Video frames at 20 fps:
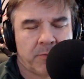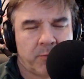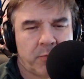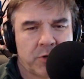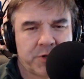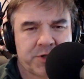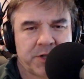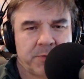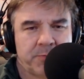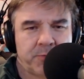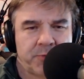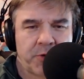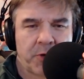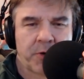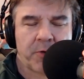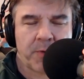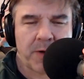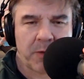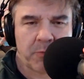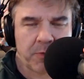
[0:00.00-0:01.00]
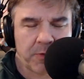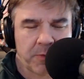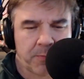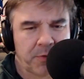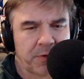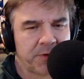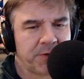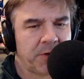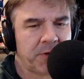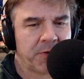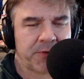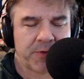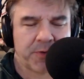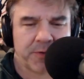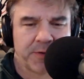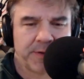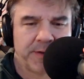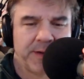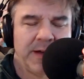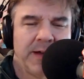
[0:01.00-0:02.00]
pushing dirt around with a bulldozer and,